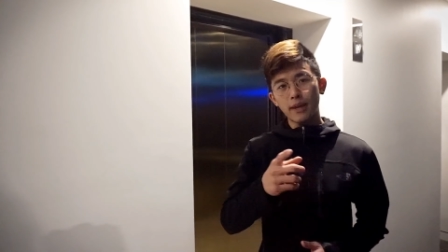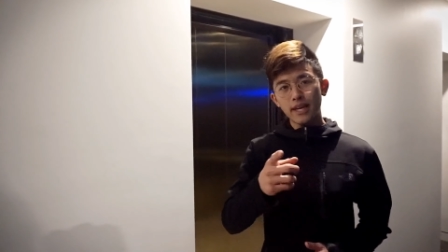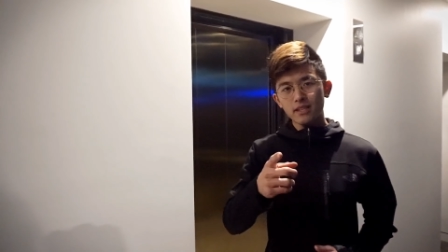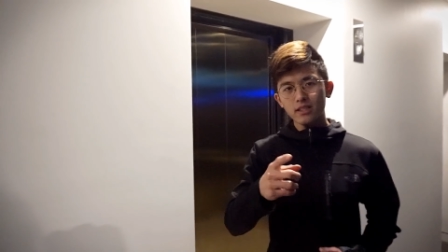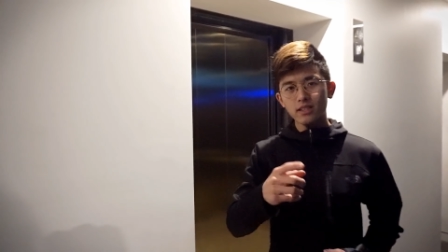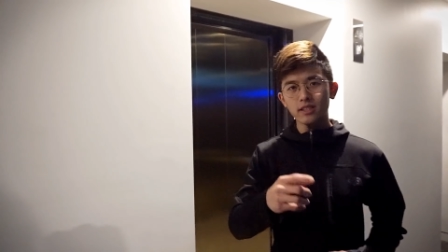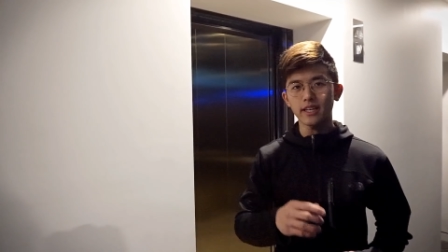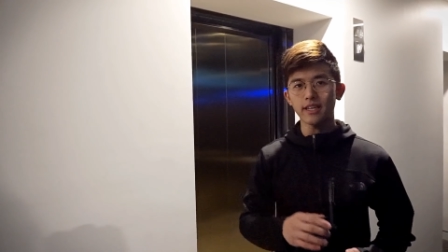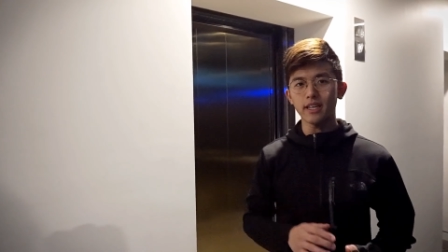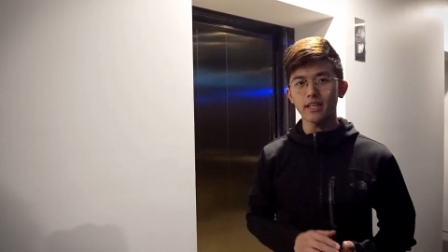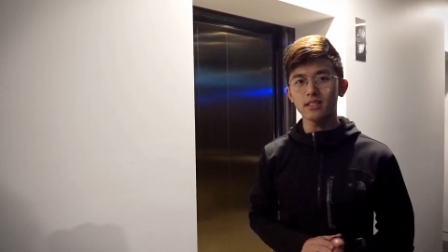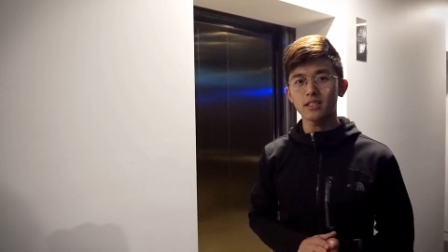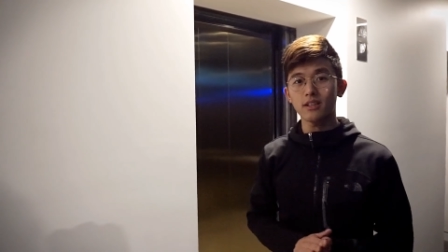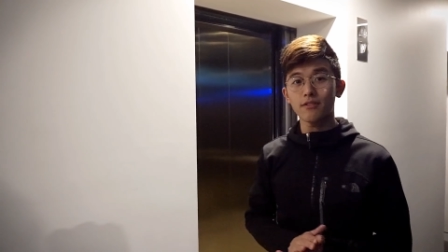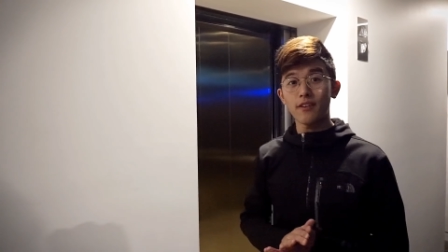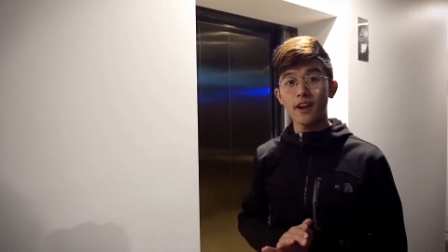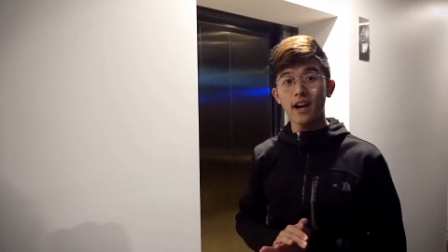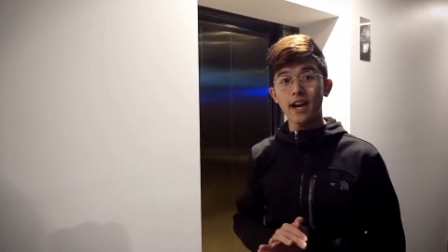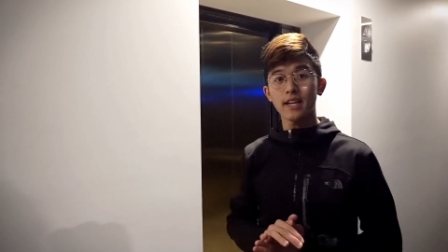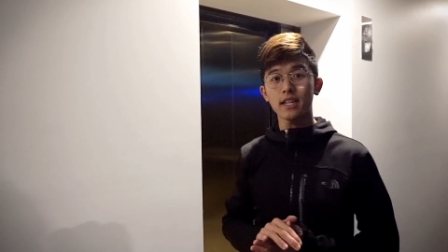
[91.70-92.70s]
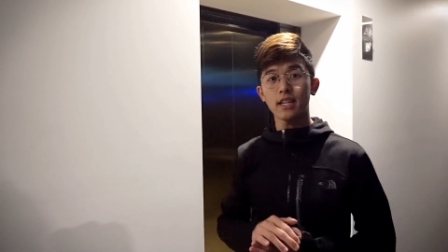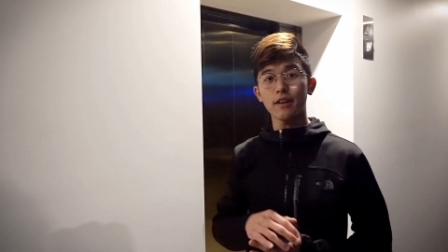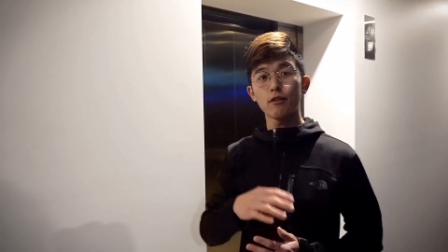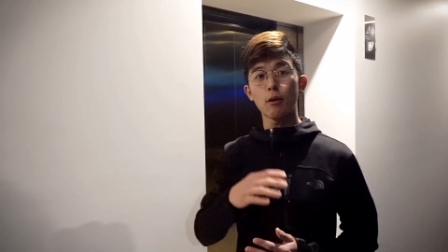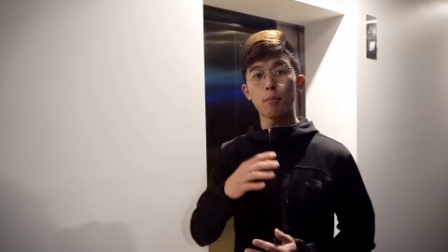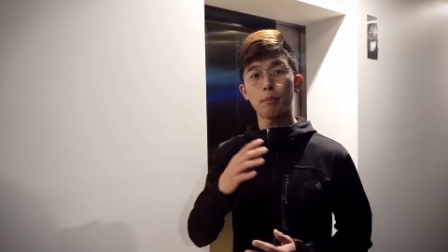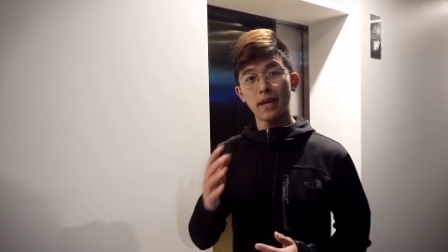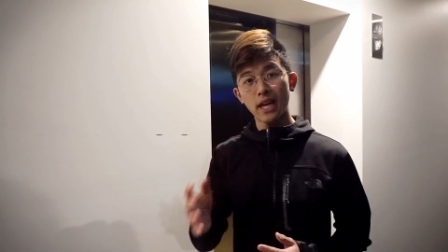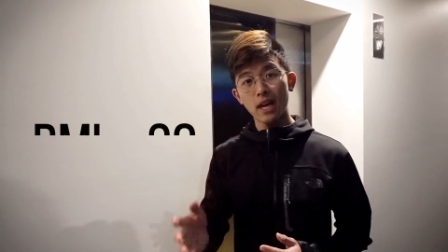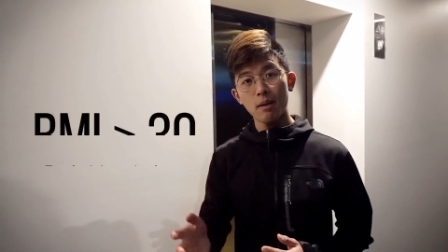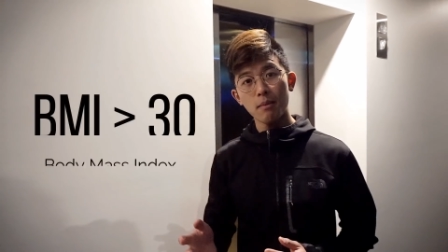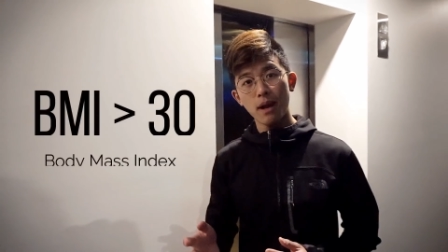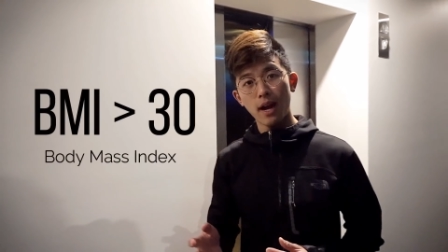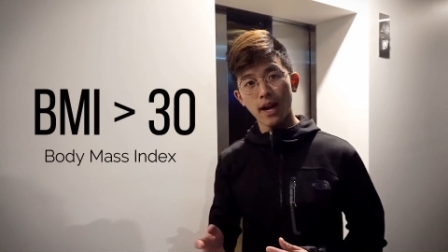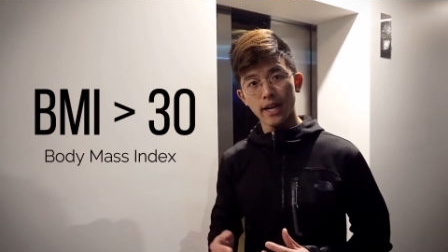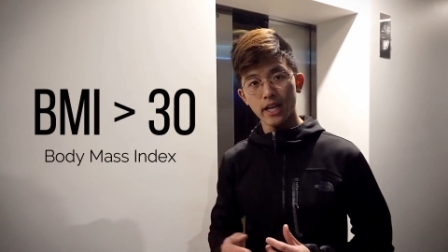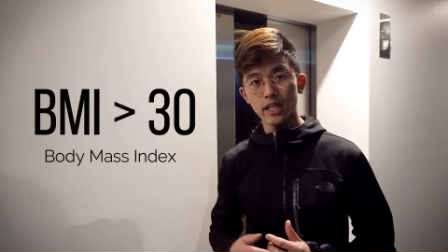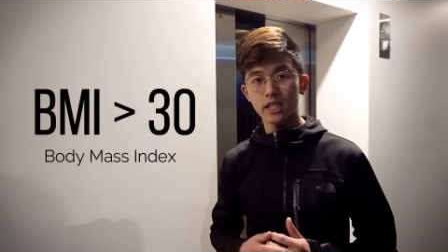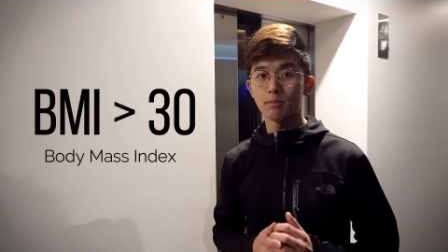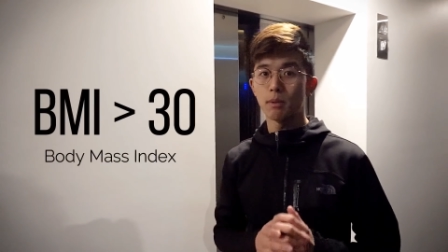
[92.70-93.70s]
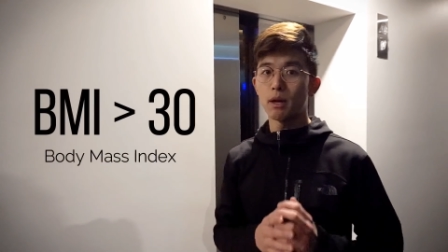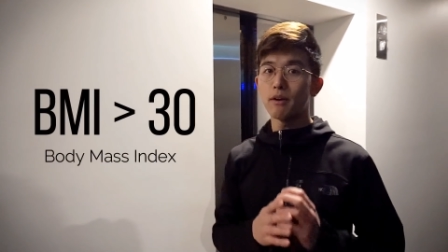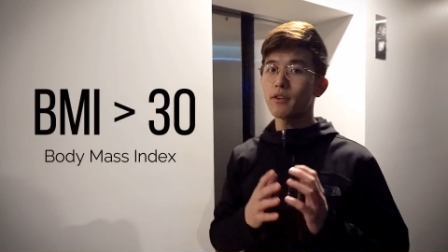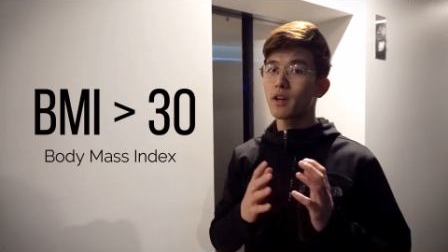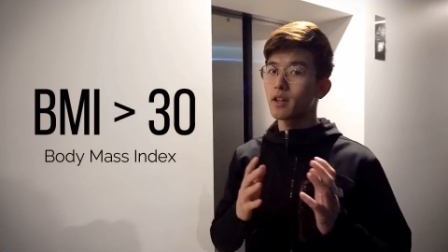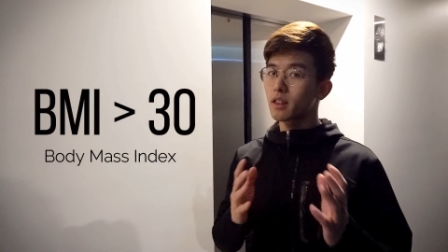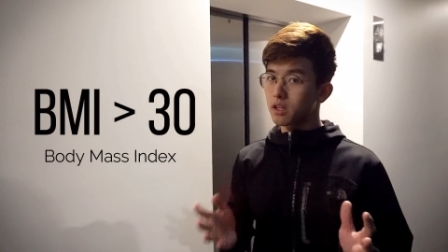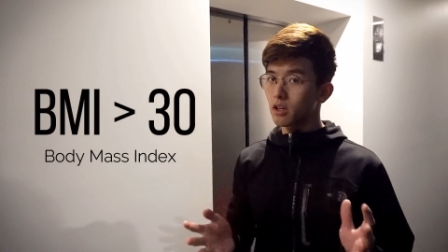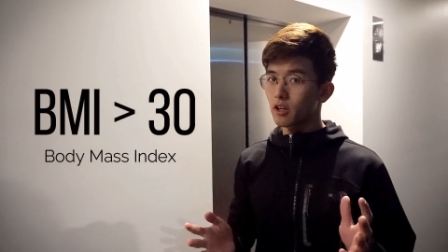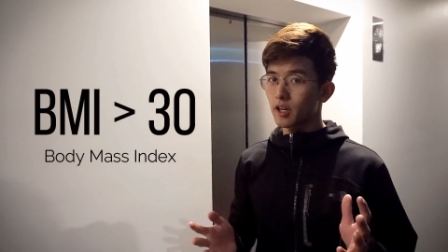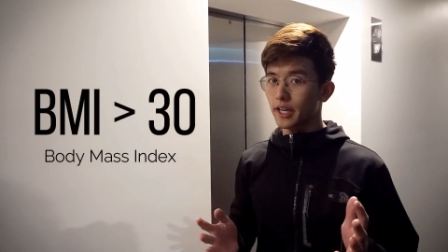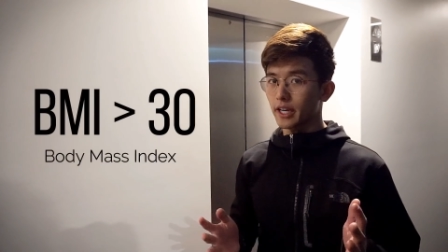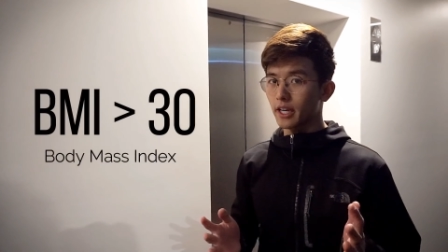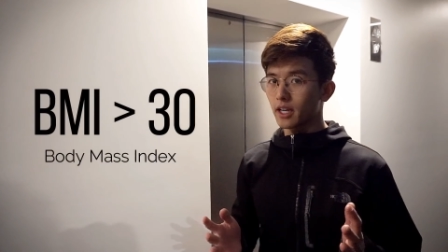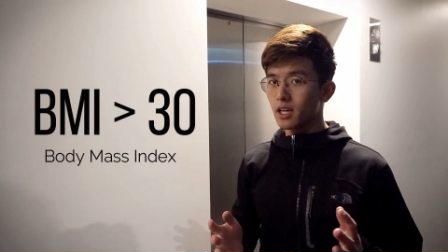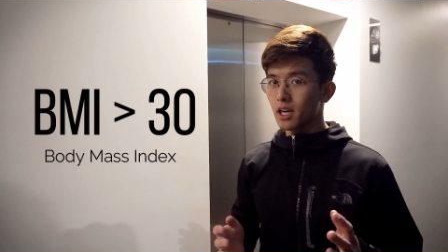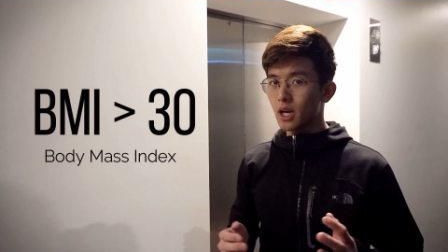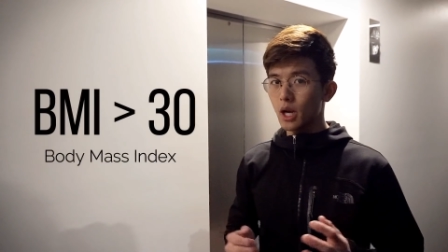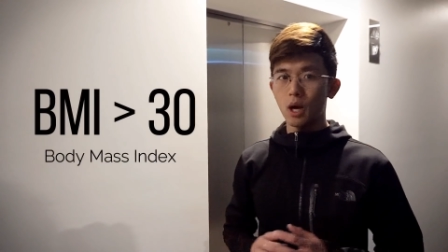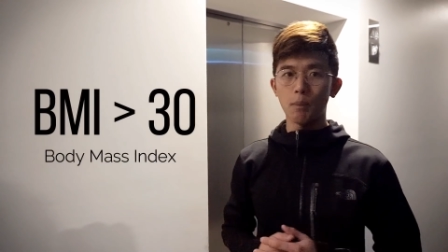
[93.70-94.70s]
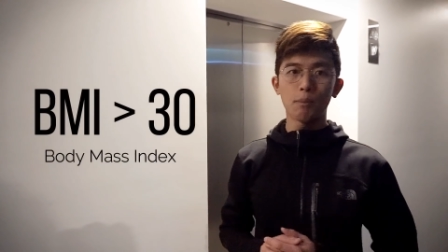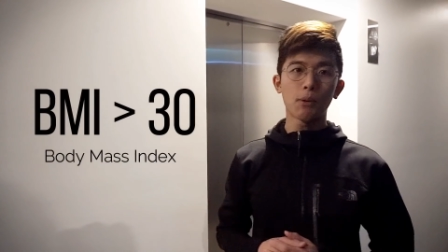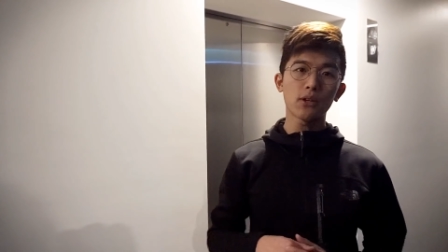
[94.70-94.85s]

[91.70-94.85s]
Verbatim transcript: Obesity is defined if your BMI is above 30.